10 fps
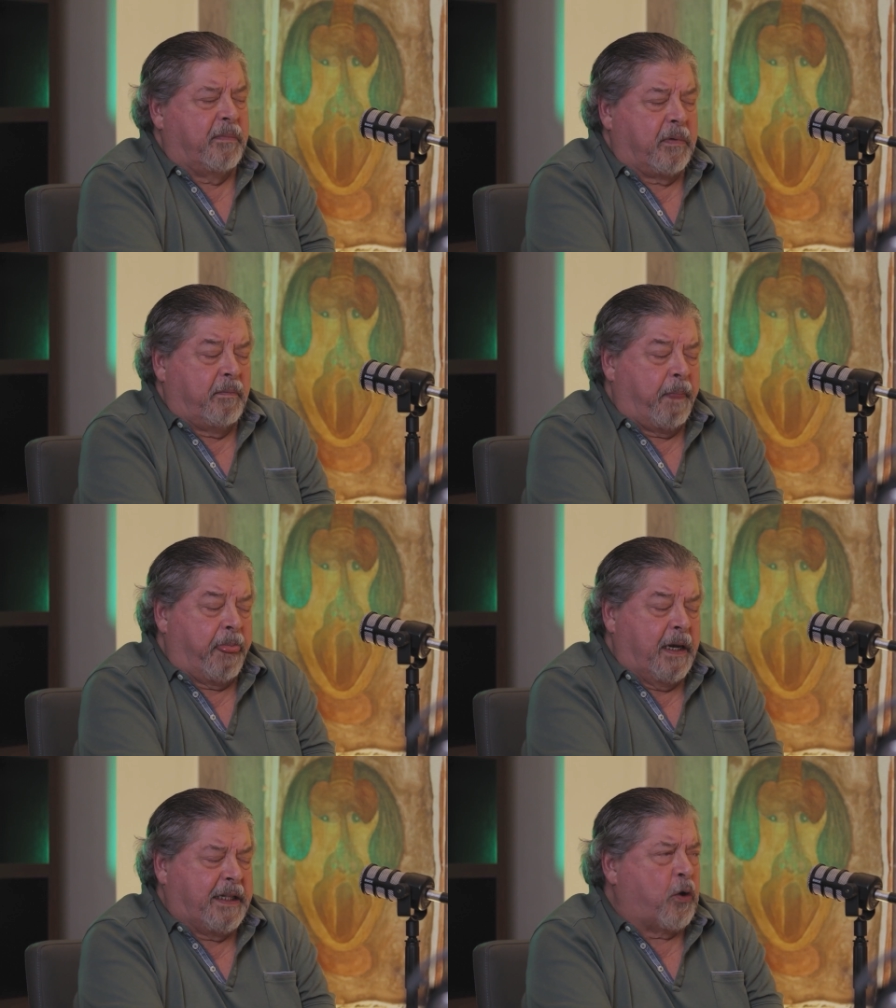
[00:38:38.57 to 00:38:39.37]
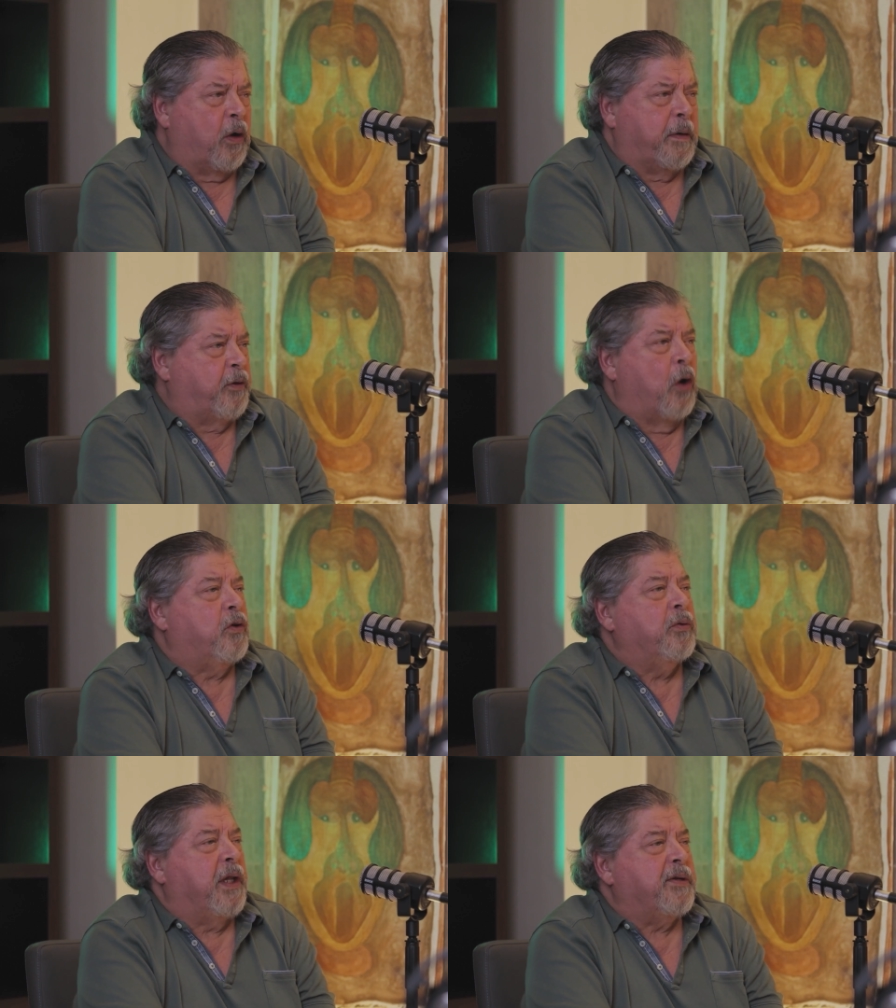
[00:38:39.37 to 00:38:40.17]
like, never
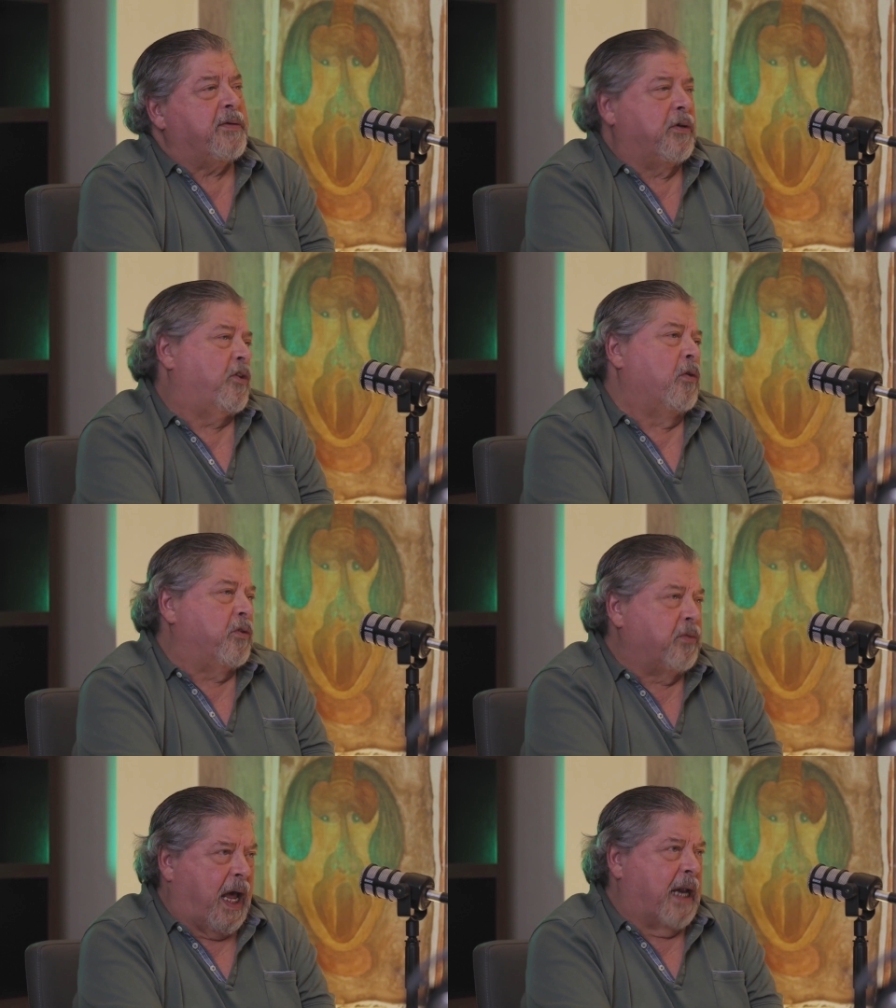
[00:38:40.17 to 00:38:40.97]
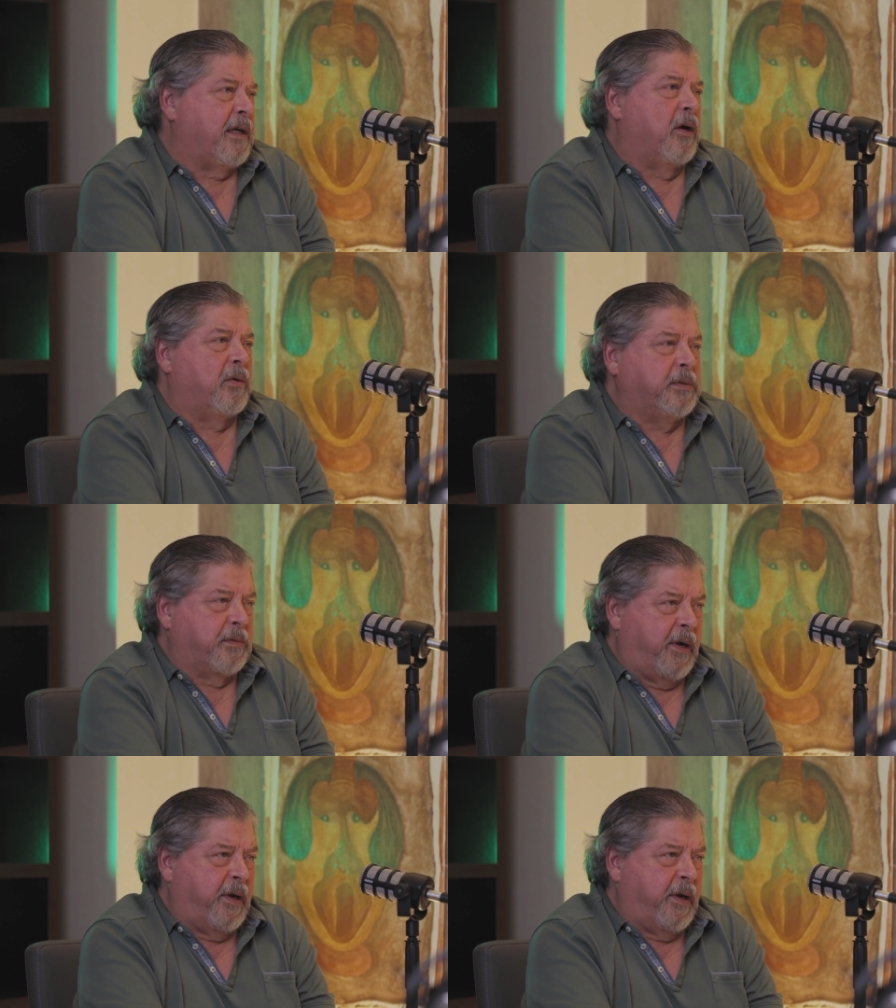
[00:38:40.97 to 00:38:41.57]
told them, don't do this. Don't mm. do that.